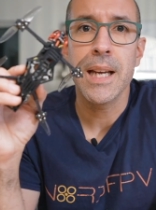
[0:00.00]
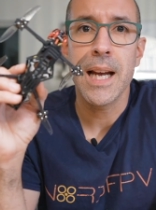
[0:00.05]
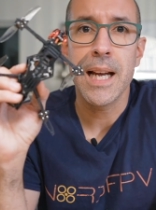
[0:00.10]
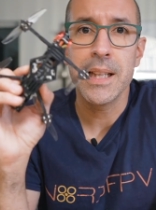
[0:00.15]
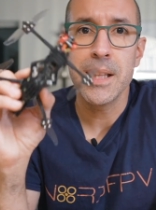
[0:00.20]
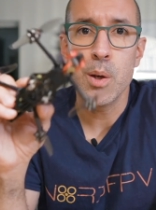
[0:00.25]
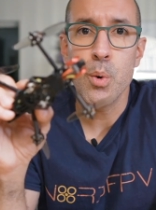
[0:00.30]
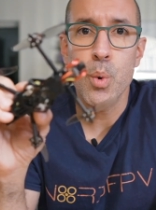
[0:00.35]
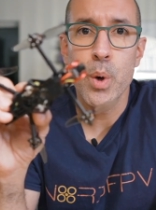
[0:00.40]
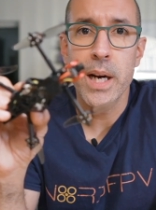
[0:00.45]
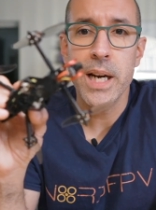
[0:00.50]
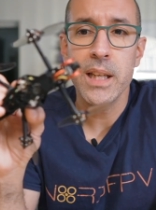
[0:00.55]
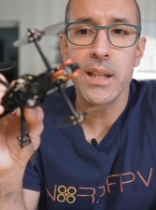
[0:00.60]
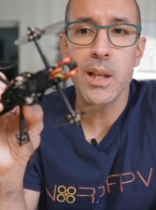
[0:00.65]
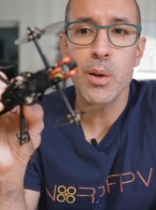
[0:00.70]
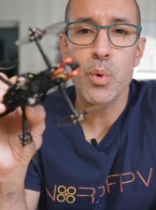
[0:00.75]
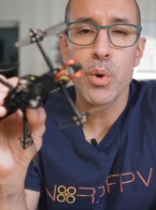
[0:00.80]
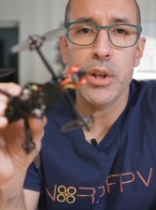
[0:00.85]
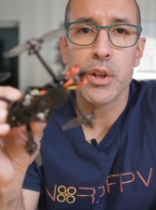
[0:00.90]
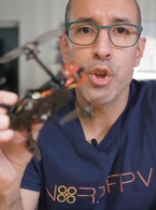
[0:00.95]
And the way
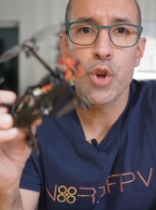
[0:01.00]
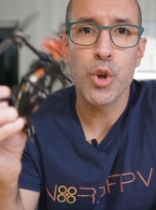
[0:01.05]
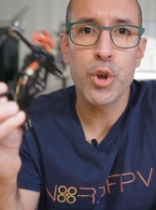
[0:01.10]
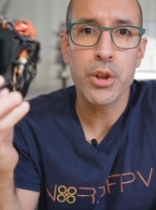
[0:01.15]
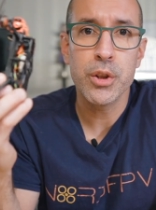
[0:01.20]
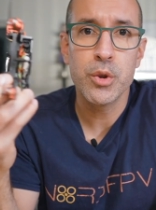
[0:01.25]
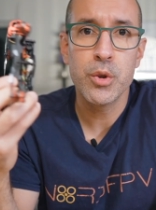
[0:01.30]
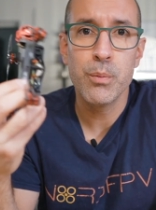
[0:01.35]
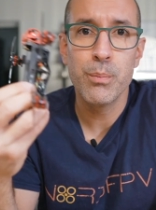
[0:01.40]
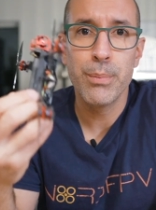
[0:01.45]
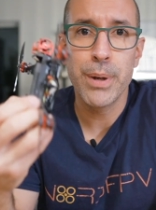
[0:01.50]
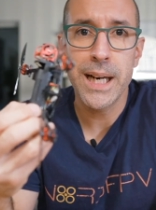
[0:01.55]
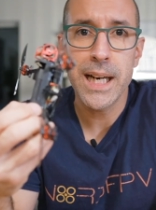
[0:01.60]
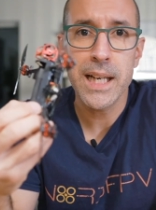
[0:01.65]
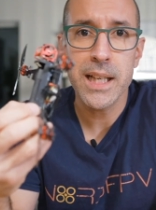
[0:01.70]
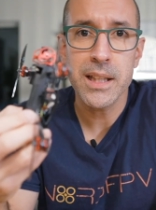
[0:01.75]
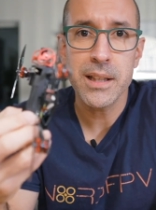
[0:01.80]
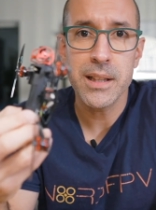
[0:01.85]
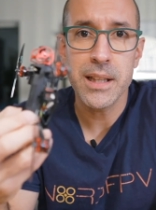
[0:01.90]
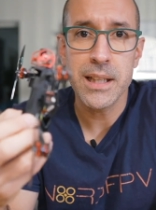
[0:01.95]
that we're going to
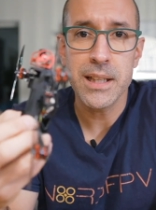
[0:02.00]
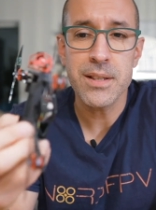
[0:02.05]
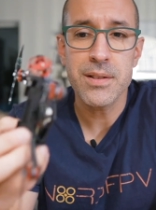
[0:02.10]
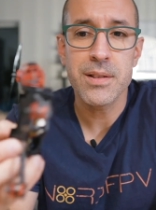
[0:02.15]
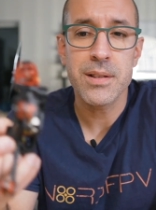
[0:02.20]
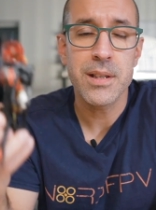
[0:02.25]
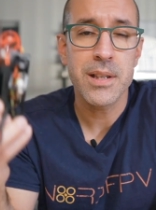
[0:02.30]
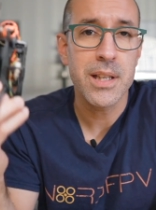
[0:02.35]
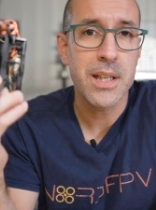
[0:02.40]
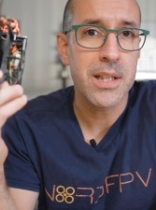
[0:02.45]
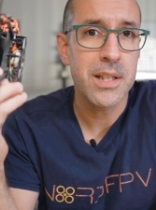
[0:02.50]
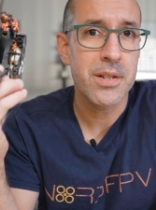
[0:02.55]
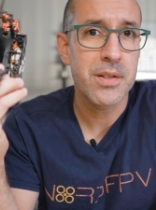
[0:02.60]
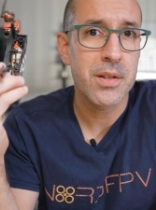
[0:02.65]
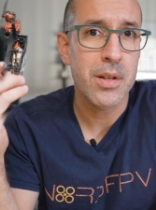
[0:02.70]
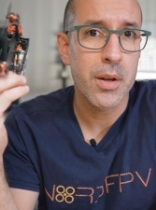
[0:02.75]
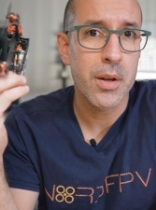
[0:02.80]
bind this is